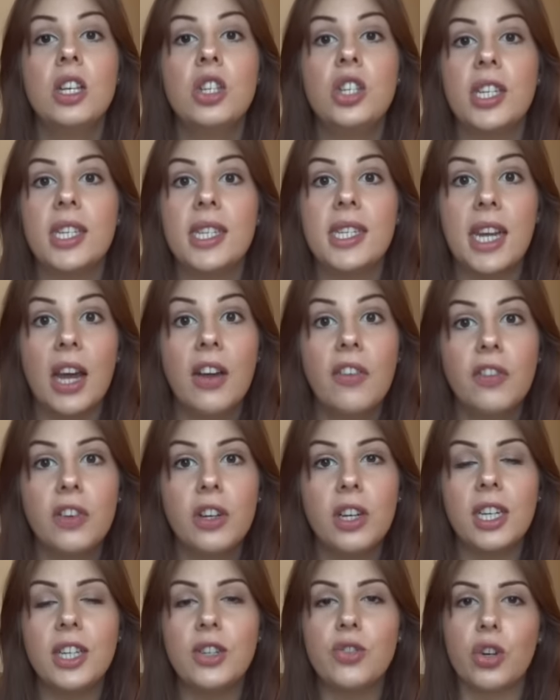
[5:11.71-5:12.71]
She's
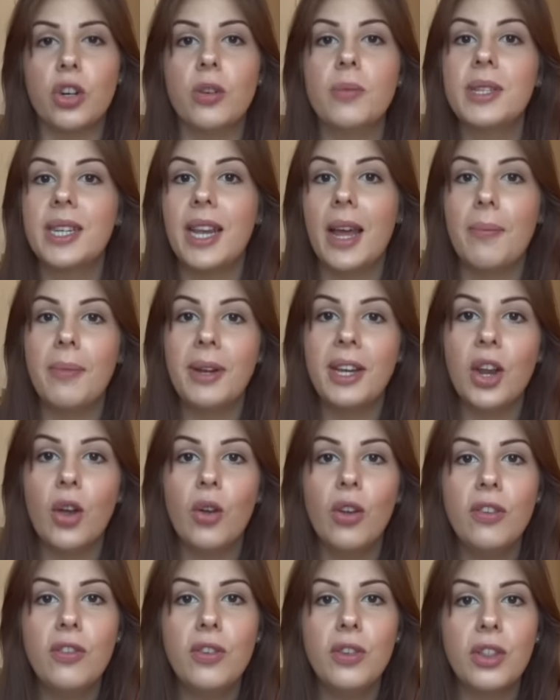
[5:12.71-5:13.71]
definitely dropped. Let me
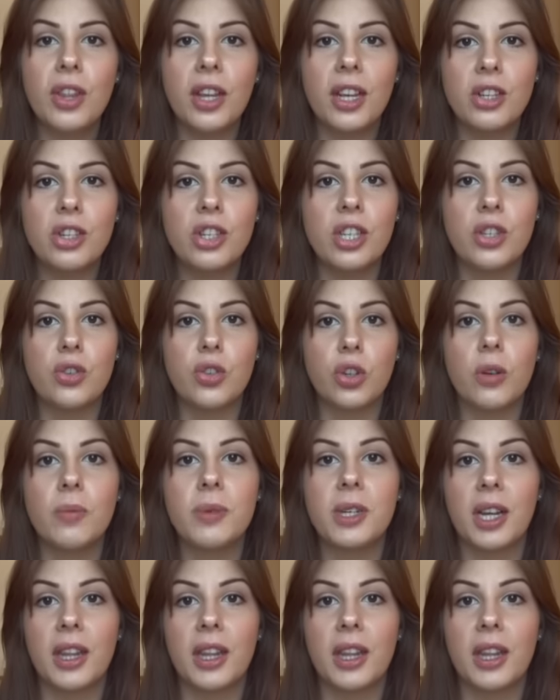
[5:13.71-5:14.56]
know if you think she's dropped.